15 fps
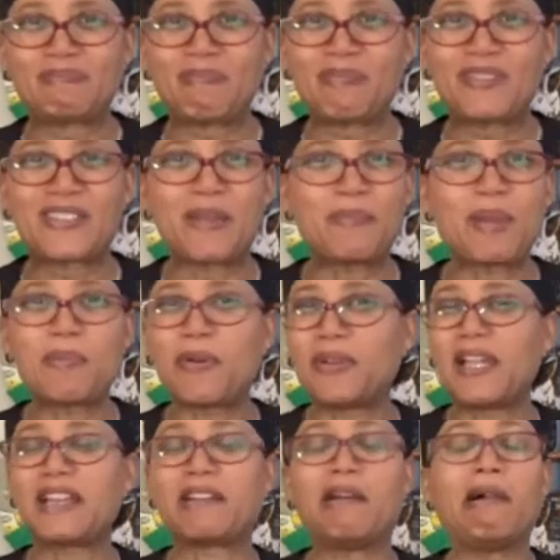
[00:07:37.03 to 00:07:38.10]
Some people are
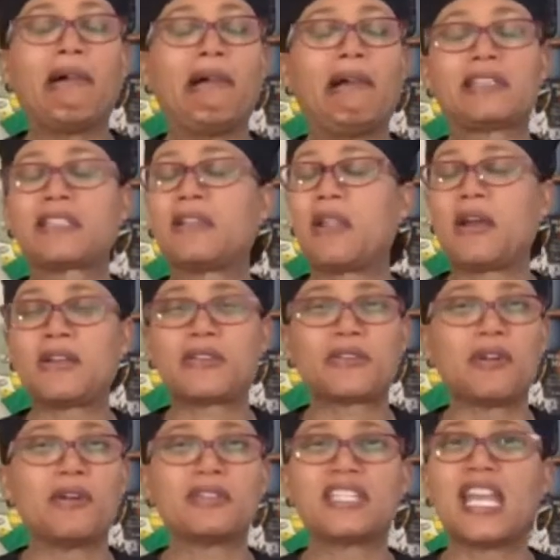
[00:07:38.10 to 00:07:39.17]
like, oh,
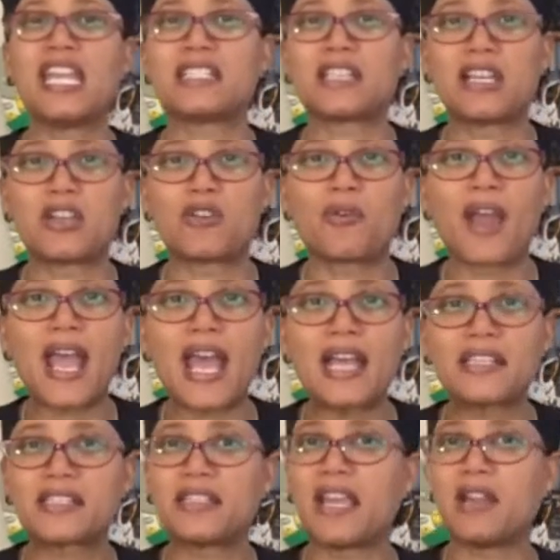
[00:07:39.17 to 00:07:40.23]
cilantro tastes like
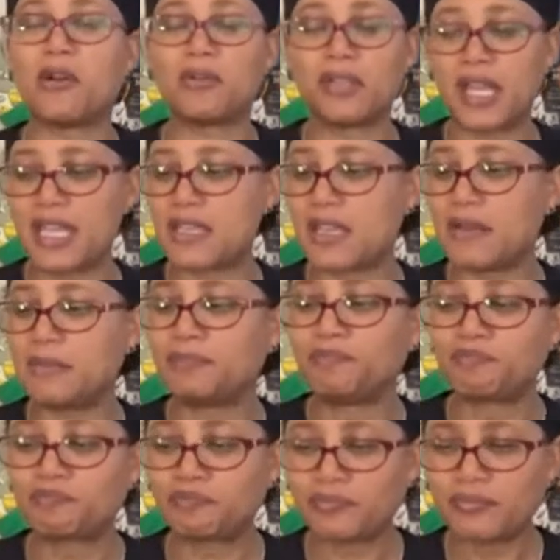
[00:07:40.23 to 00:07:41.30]
grass. They don't like it.
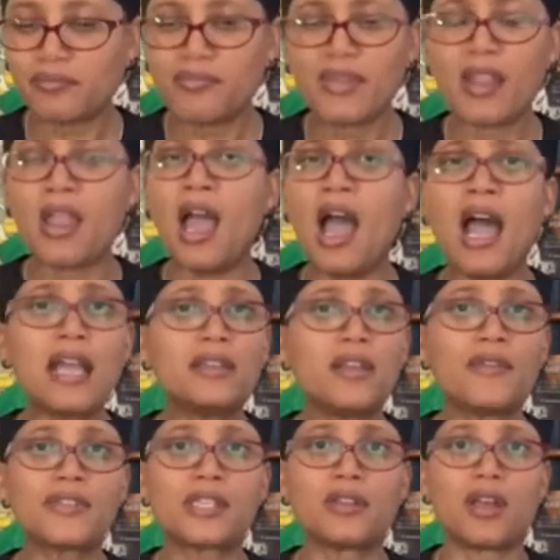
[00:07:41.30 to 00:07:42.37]
I
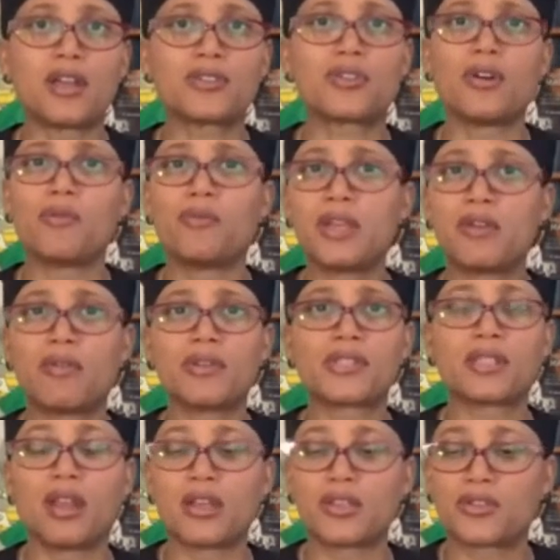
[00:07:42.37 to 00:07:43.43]
love cilantro. We grow
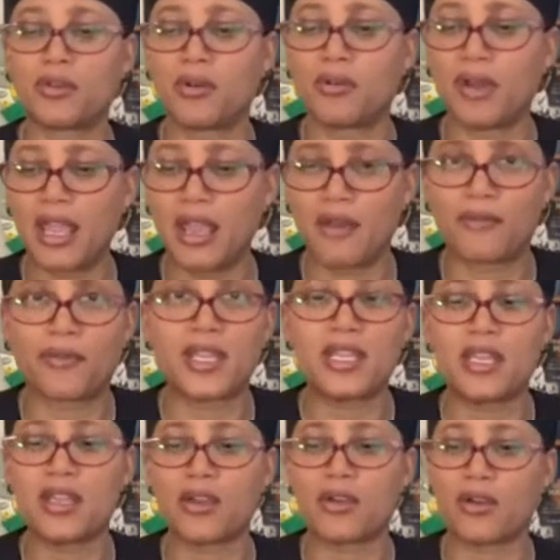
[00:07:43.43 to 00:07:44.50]
cilantro every
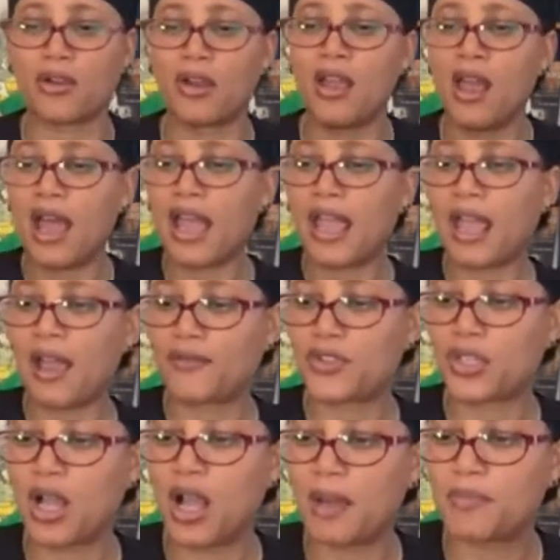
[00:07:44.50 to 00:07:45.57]
year. I
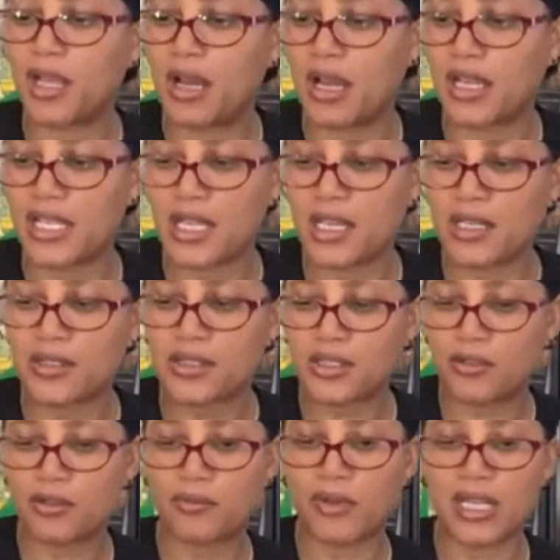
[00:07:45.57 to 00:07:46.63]
have chopped
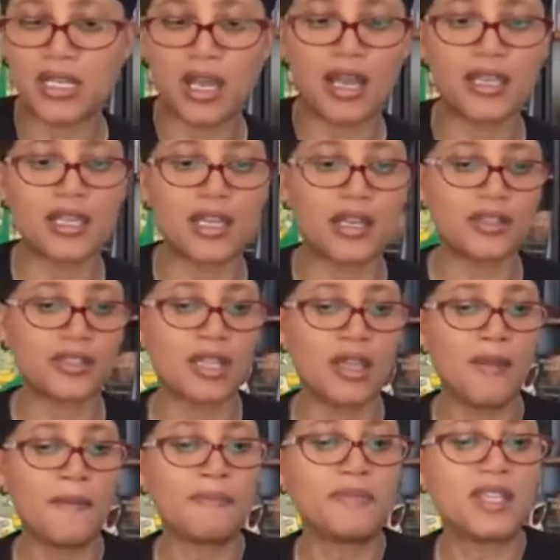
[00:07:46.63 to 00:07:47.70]
onions, green onions.
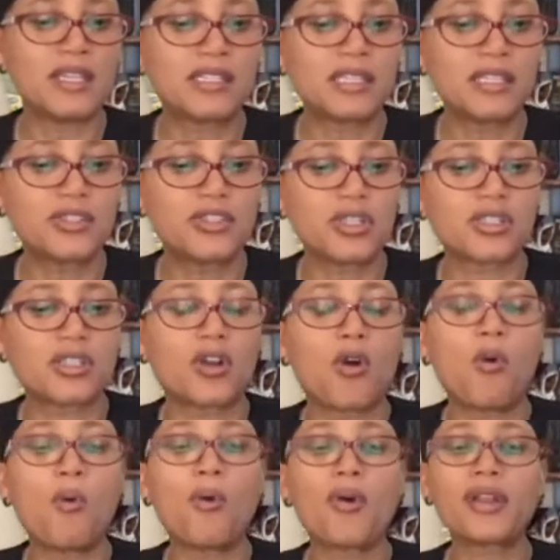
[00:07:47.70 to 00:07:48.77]
This is just a
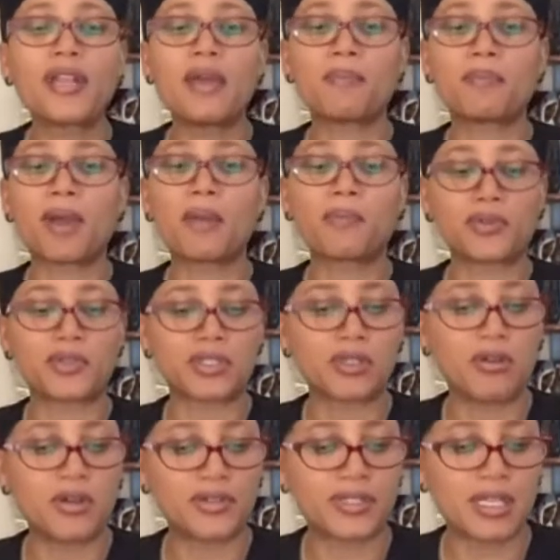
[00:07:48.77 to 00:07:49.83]
corn and pepper
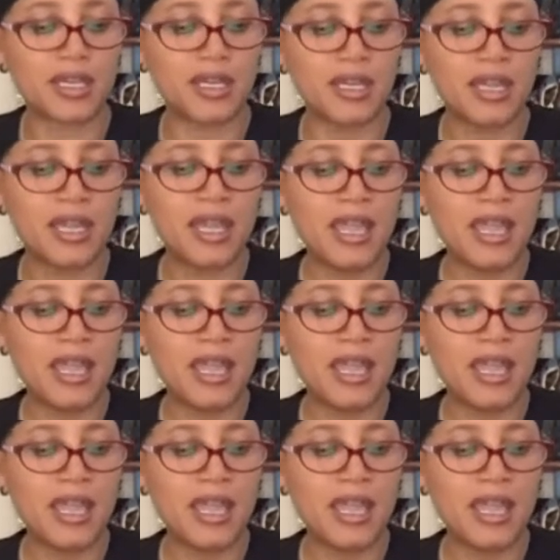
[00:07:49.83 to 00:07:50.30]
salsa.